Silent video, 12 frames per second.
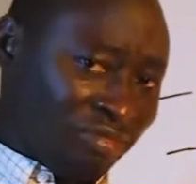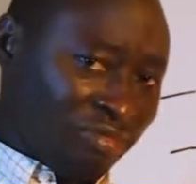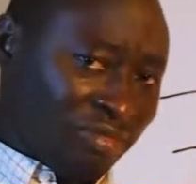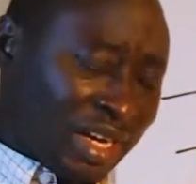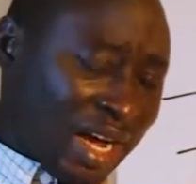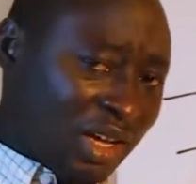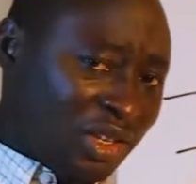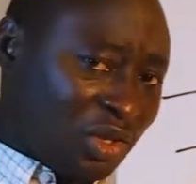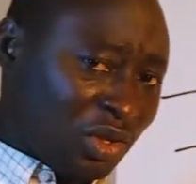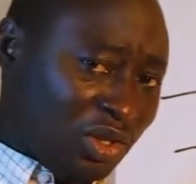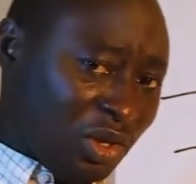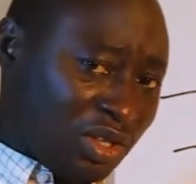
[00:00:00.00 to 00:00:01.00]
Can you see
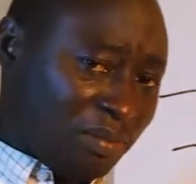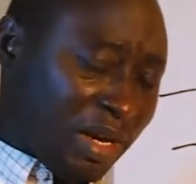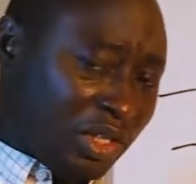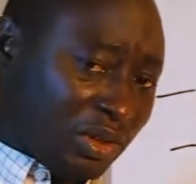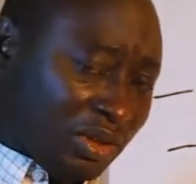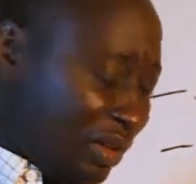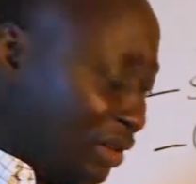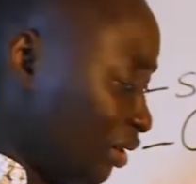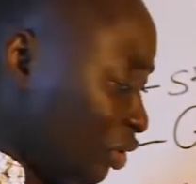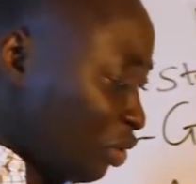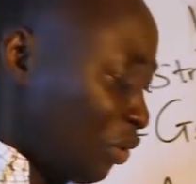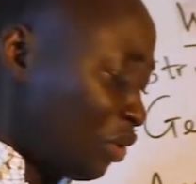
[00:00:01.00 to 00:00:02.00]
those measures?
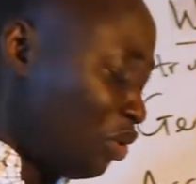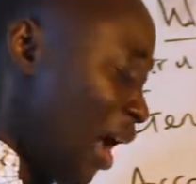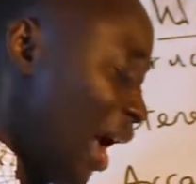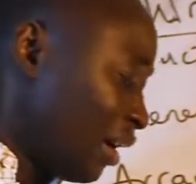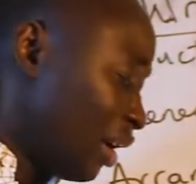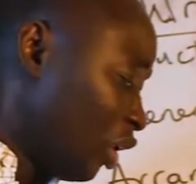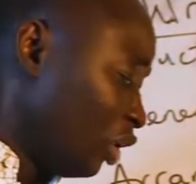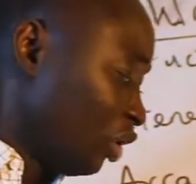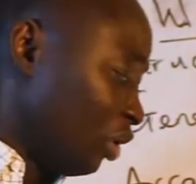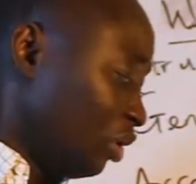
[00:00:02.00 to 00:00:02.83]
Through agriculture,